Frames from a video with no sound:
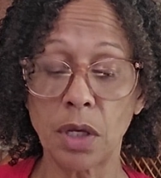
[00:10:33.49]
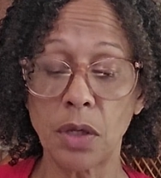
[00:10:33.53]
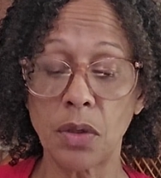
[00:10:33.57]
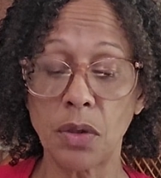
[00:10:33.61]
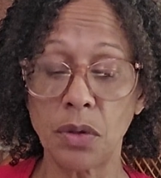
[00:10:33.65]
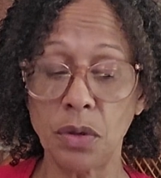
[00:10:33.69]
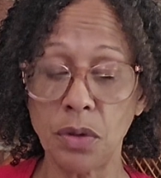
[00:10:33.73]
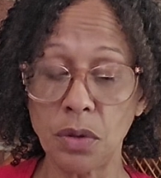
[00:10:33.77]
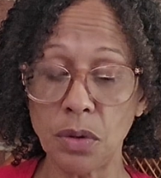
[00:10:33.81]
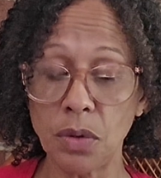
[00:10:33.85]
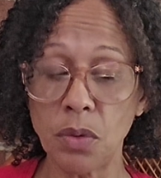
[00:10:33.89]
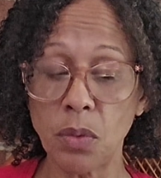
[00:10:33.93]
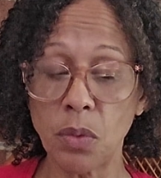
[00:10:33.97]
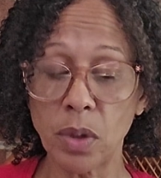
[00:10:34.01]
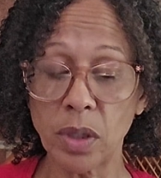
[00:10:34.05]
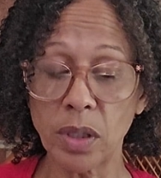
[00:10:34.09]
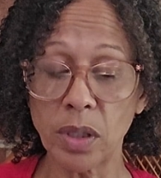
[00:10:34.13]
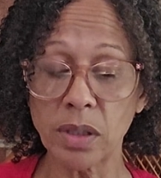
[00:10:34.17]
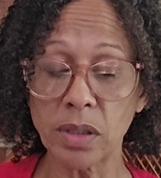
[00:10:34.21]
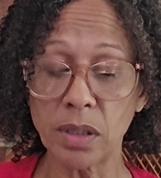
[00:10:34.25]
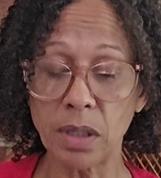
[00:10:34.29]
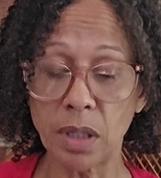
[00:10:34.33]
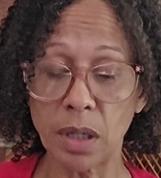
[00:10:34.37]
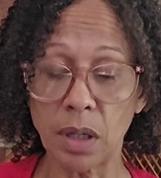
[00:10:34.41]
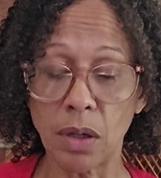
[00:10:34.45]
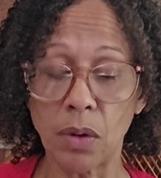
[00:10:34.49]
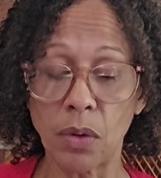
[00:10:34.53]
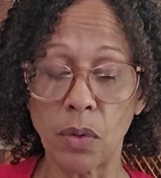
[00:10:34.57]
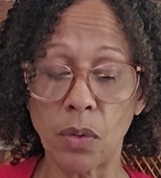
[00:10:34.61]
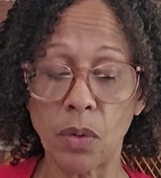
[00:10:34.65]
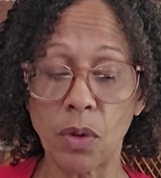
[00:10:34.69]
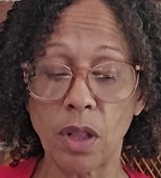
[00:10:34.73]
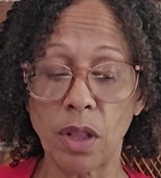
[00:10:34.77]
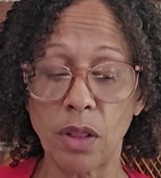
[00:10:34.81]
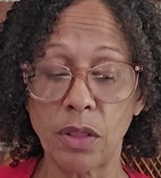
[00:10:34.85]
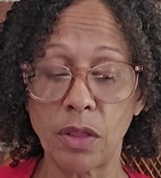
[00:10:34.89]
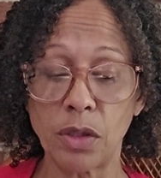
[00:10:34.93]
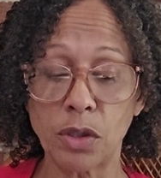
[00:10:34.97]

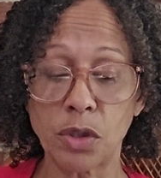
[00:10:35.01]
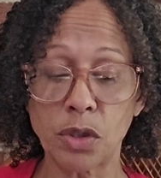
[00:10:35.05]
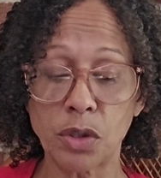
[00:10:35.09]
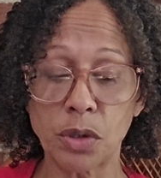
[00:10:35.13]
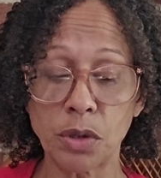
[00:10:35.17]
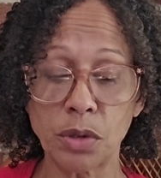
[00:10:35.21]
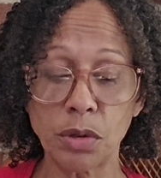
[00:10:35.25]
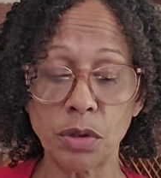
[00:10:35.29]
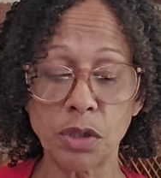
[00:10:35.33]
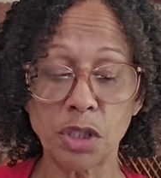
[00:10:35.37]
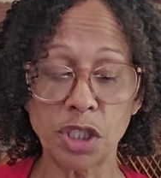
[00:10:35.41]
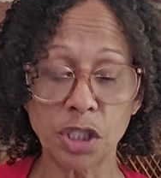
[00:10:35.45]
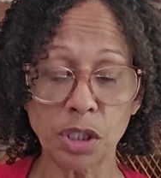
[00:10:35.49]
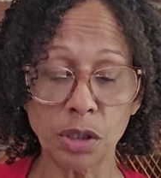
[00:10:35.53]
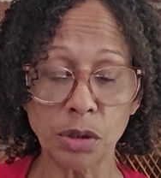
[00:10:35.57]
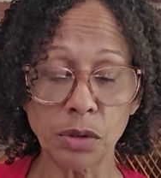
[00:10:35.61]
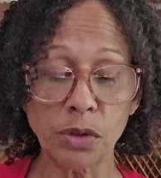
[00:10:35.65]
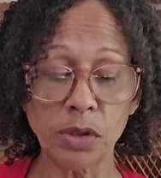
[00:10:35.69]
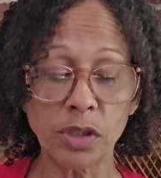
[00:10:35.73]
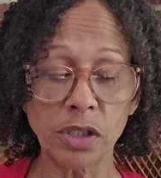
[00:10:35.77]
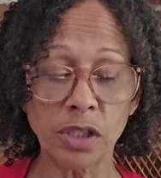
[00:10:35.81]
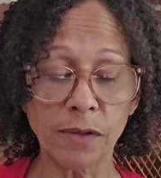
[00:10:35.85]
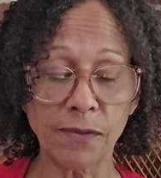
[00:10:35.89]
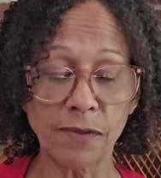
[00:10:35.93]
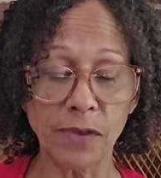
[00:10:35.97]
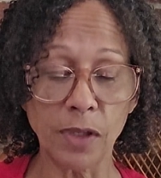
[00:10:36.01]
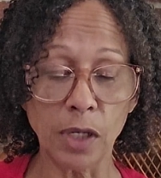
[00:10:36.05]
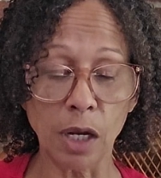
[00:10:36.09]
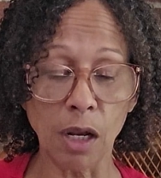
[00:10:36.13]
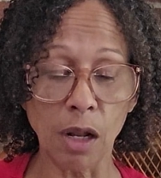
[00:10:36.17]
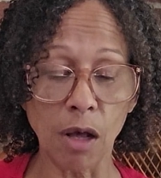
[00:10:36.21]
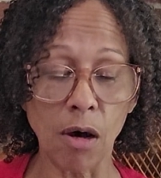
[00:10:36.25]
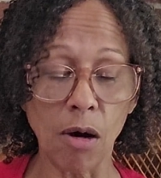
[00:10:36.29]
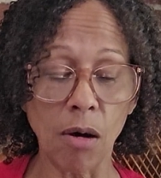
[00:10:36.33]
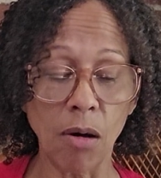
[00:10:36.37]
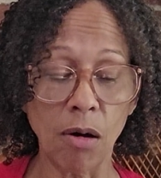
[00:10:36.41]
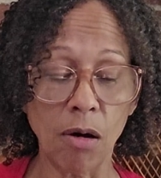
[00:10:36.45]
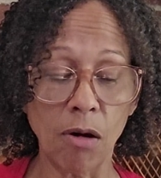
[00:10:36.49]
children of the
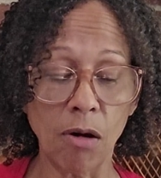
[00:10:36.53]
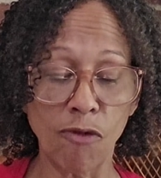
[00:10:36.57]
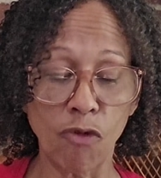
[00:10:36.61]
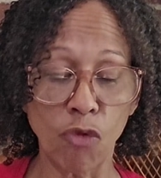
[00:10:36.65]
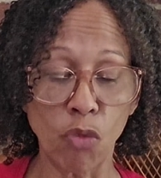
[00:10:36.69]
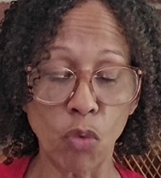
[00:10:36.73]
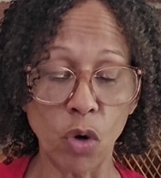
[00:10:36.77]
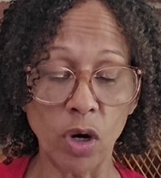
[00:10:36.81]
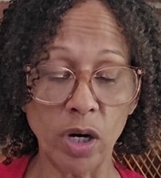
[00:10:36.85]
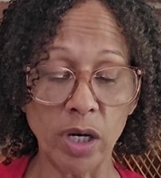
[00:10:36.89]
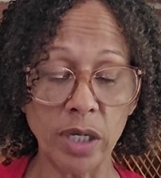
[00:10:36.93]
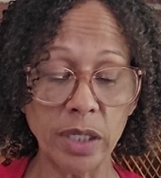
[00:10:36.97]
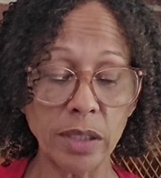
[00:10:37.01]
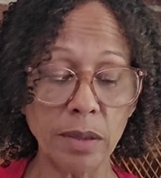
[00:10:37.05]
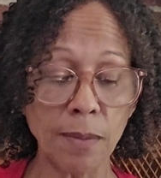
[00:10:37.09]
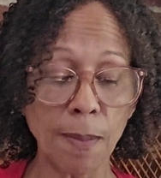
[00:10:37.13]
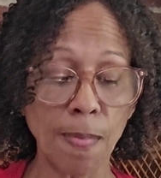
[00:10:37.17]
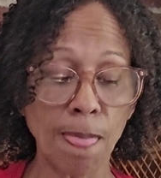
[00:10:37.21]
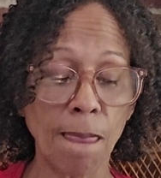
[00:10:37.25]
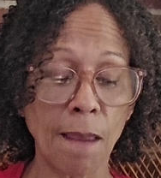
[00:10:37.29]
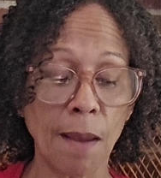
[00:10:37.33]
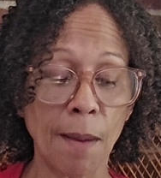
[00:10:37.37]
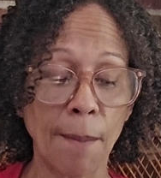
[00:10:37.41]
Law of One